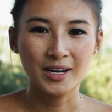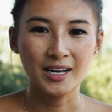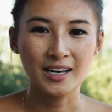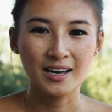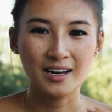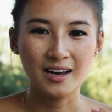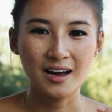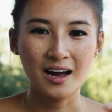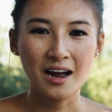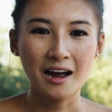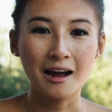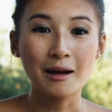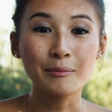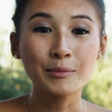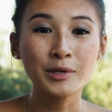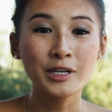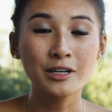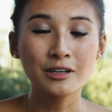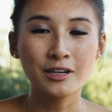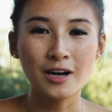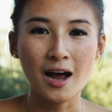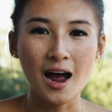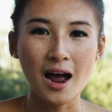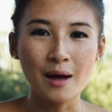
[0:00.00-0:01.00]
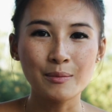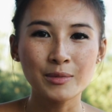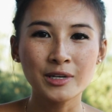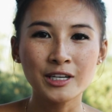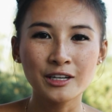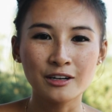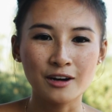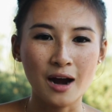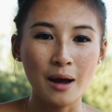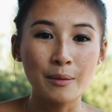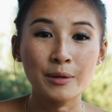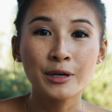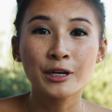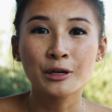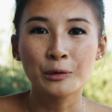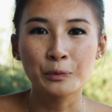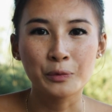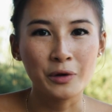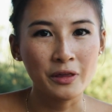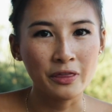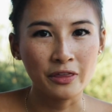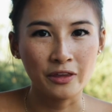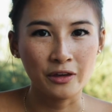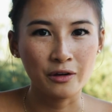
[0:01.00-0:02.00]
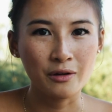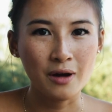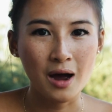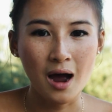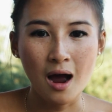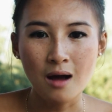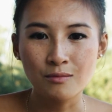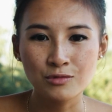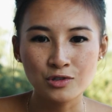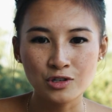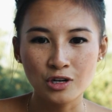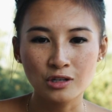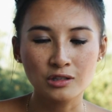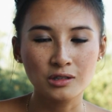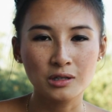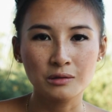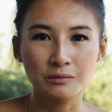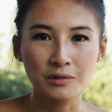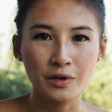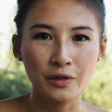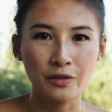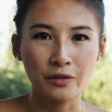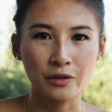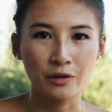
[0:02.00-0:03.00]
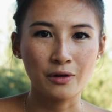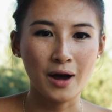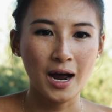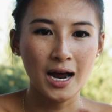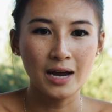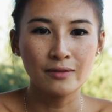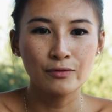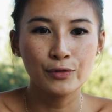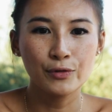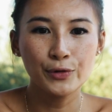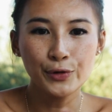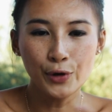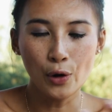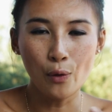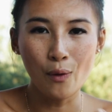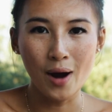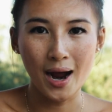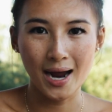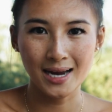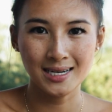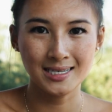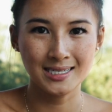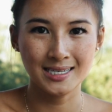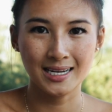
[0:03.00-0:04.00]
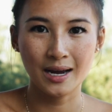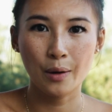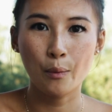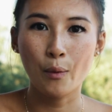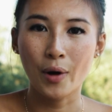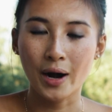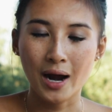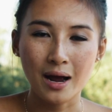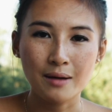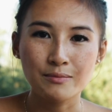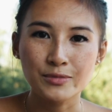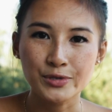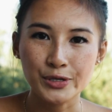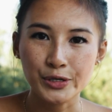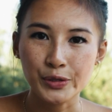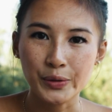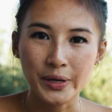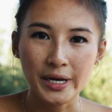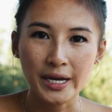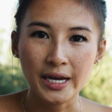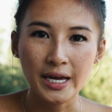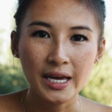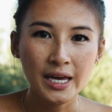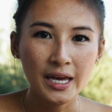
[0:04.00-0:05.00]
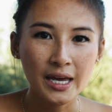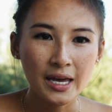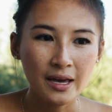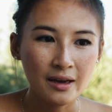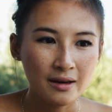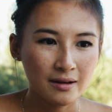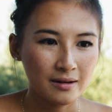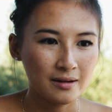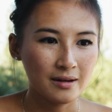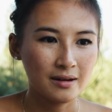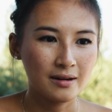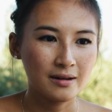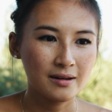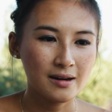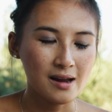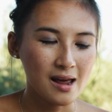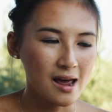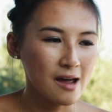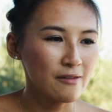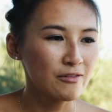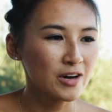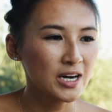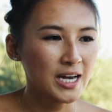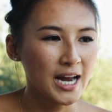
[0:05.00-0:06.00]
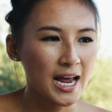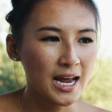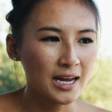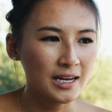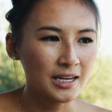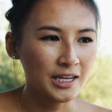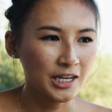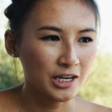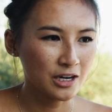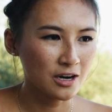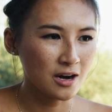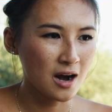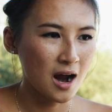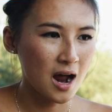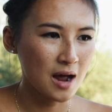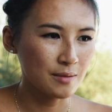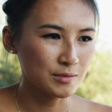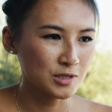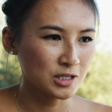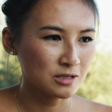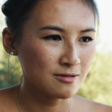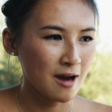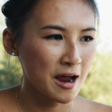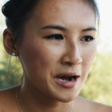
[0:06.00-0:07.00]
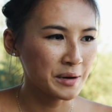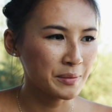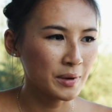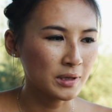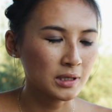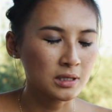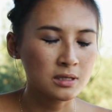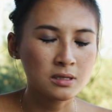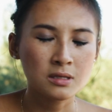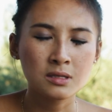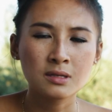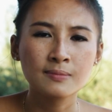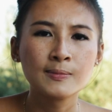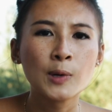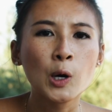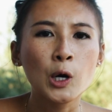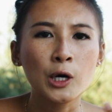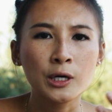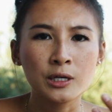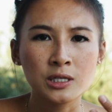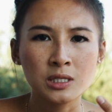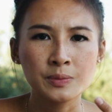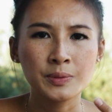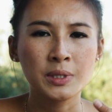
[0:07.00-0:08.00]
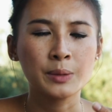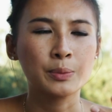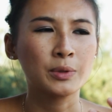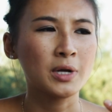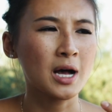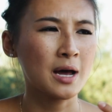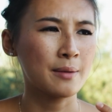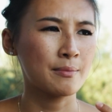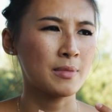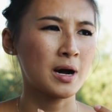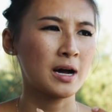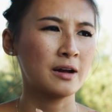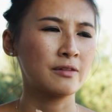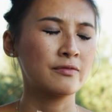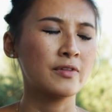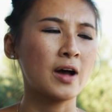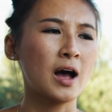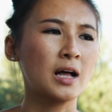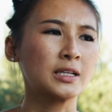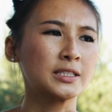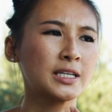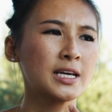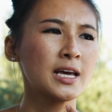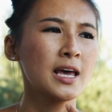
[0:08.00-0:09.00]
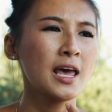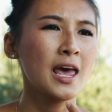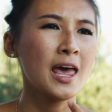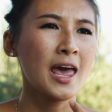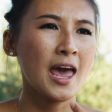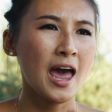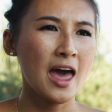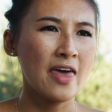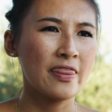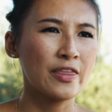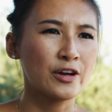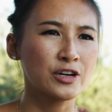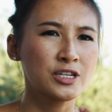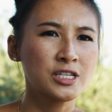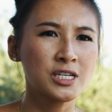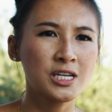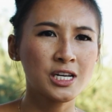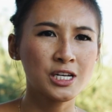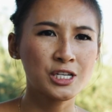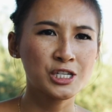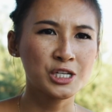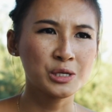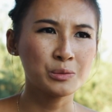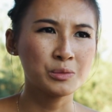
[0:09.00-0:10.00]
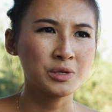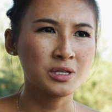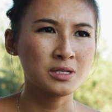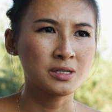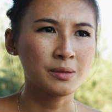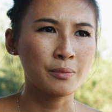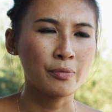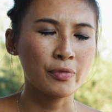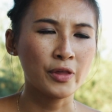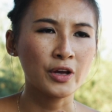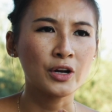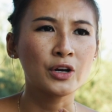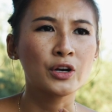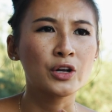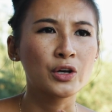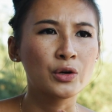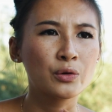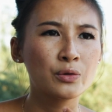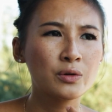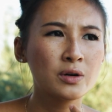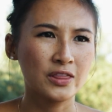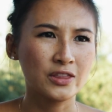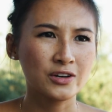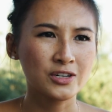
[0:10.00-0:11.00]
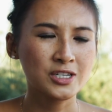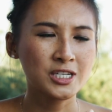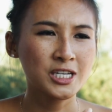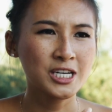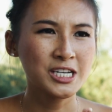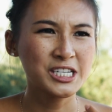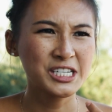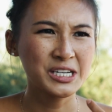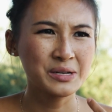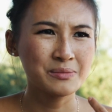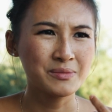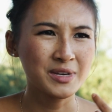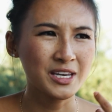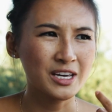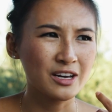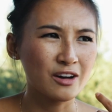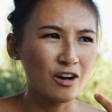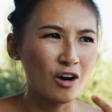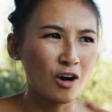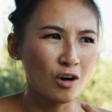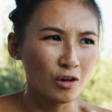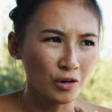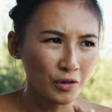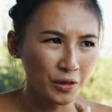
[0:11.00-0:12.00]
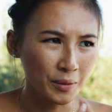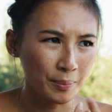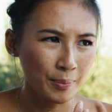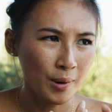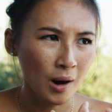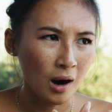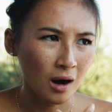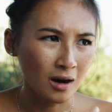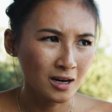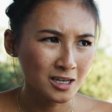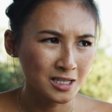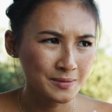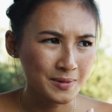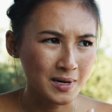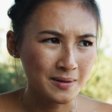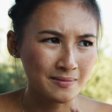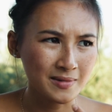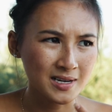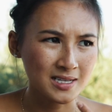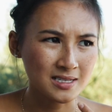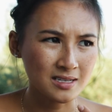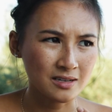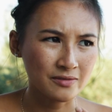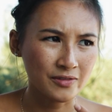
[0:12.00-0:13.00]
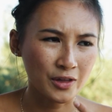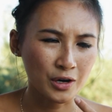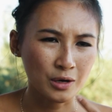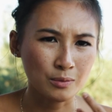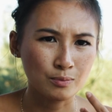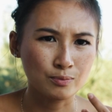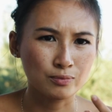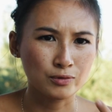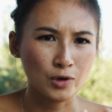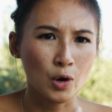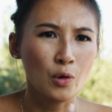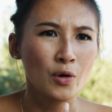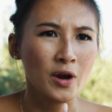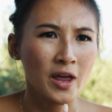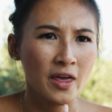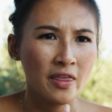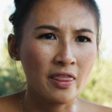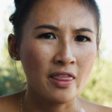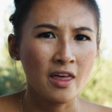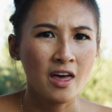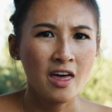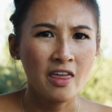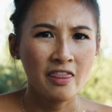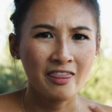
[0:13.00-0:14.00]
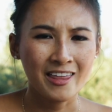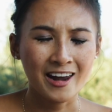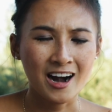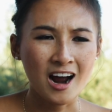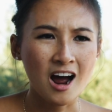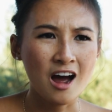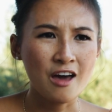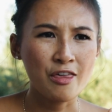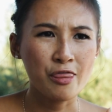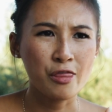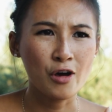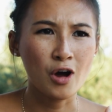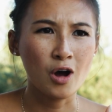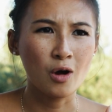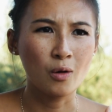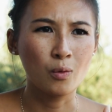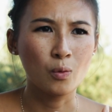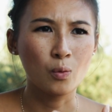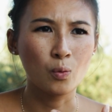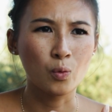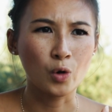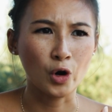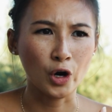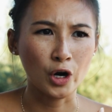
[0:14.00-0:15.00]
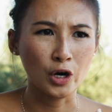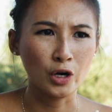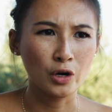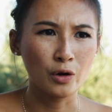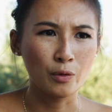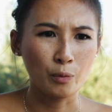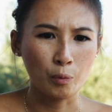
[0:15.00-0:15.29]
But I'm here with you. I'm struggling with you. I have no idea what I'm doing. Every day here, I'm surrounded by the smartest people at Mind Valley, and they're teaching me something new. They're teaching me all the parts about myself that are broken that I thought were